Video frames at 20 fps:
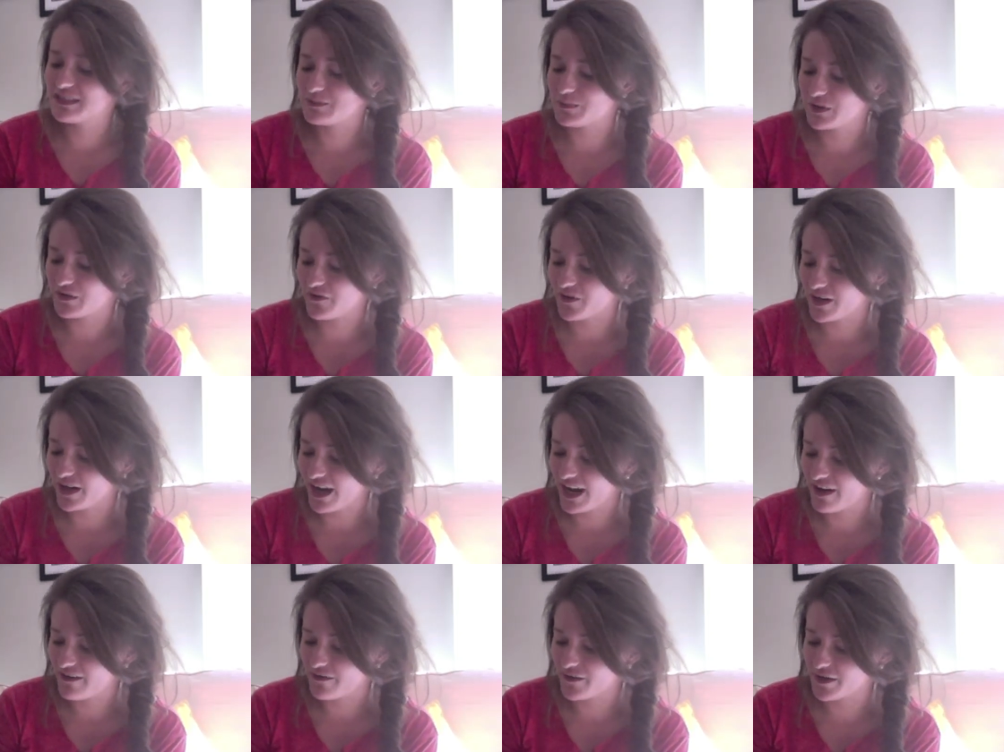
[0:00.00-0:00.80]
this book
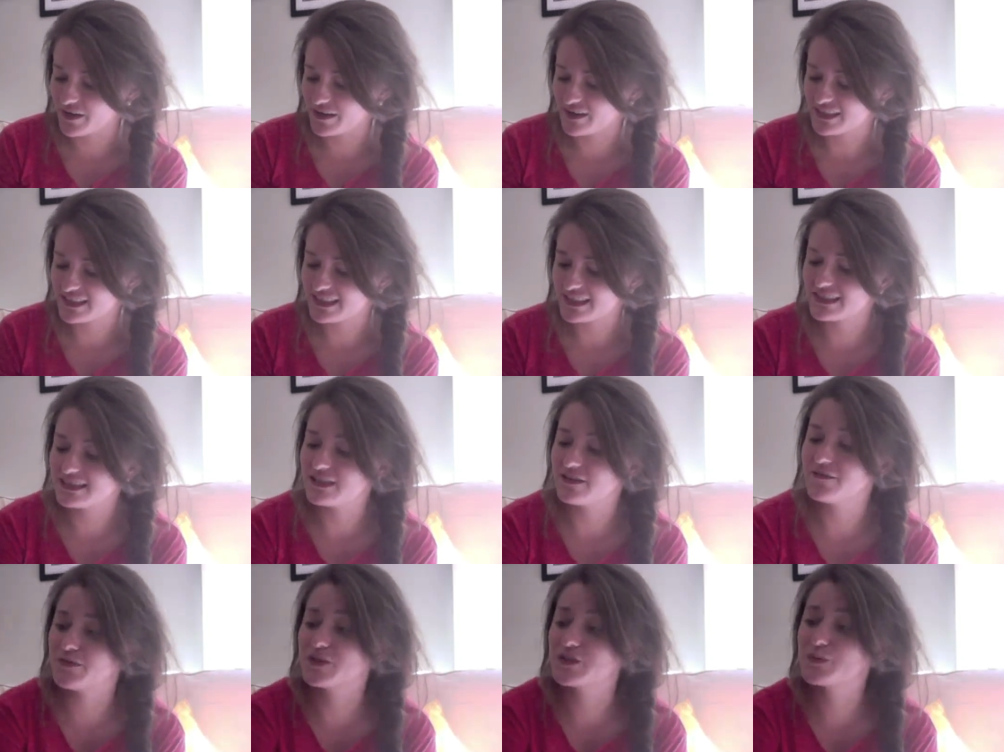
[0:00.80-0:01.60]
forever. This is
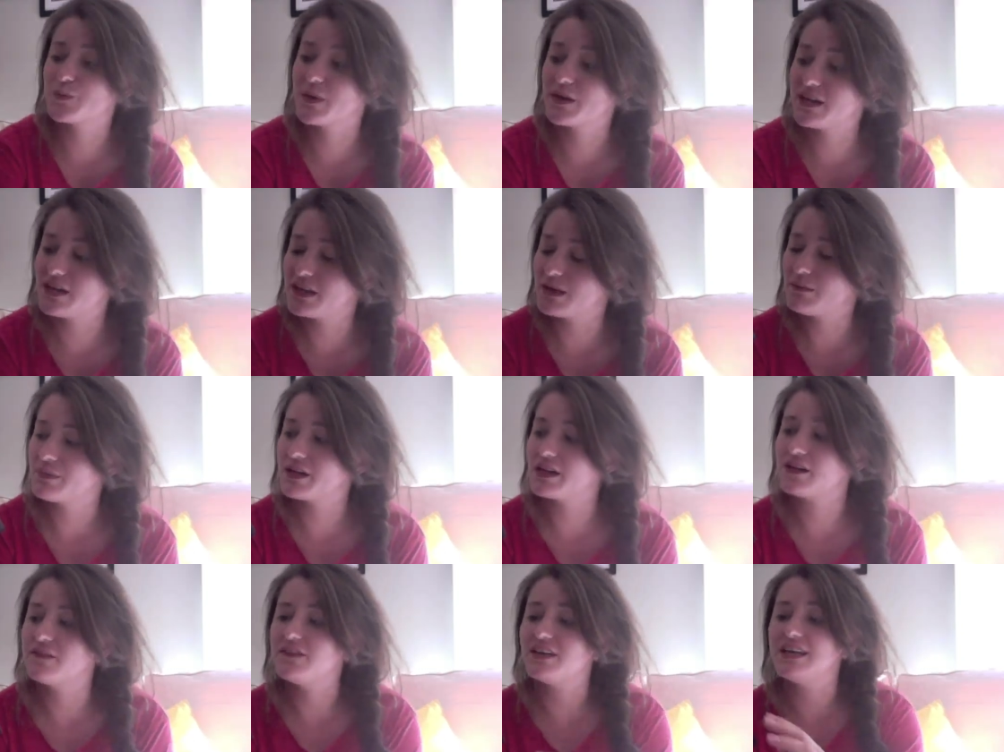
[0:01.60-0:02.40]
the first one in the
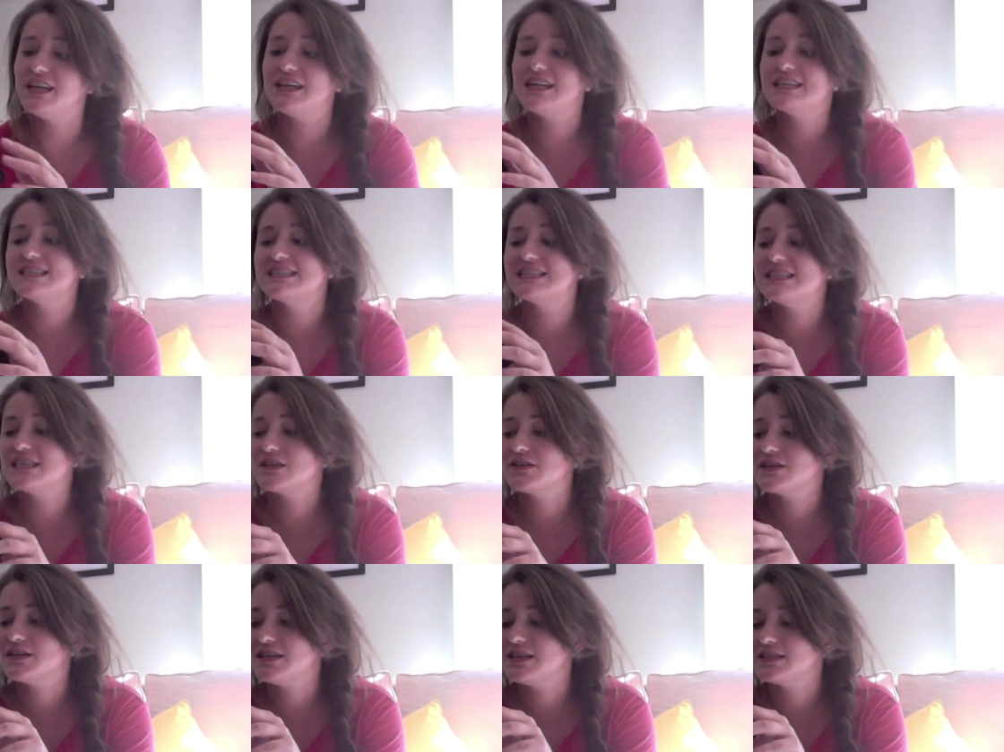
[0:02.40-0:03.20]
Blood of Eden
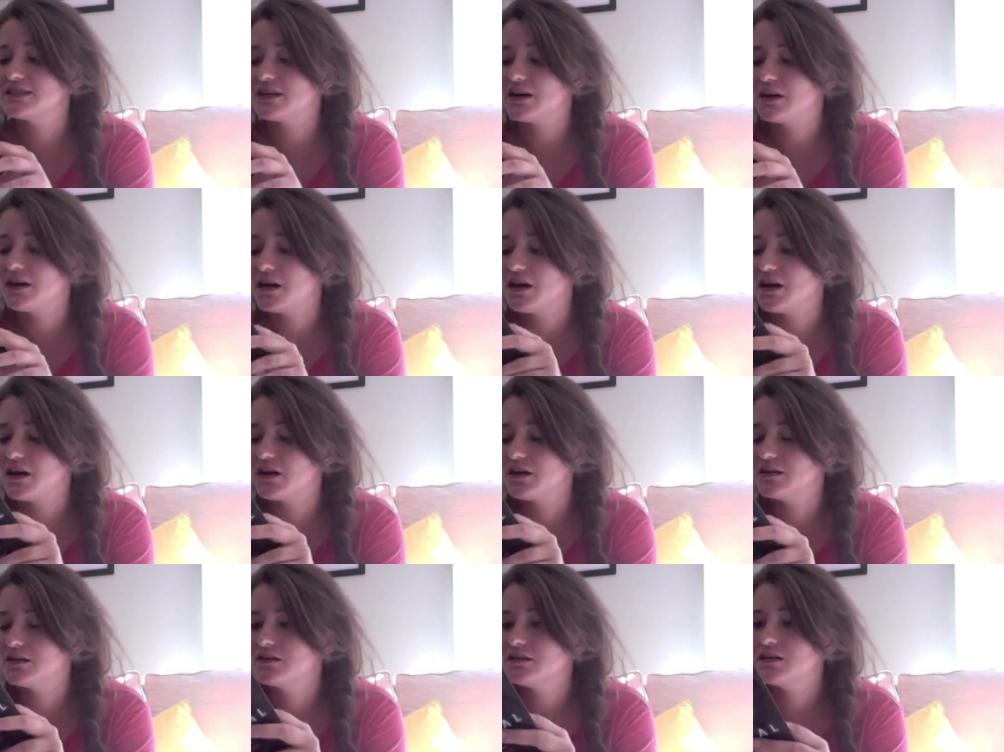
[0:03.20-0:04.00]
series.
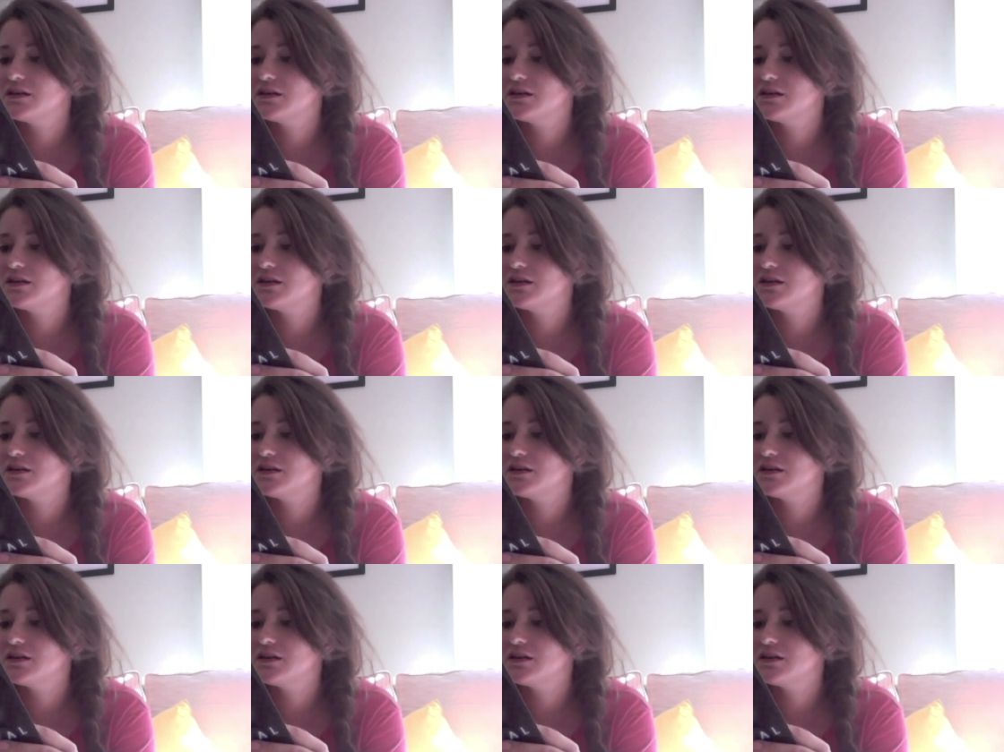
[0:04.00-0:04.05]
Oh,